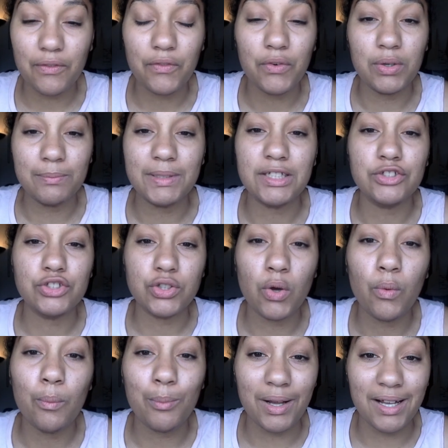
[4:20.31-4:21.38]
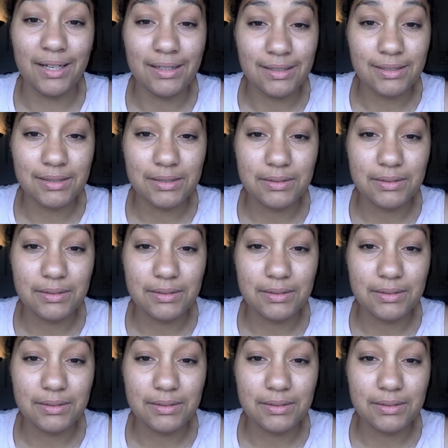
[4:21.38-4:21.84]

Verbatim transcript: for me so much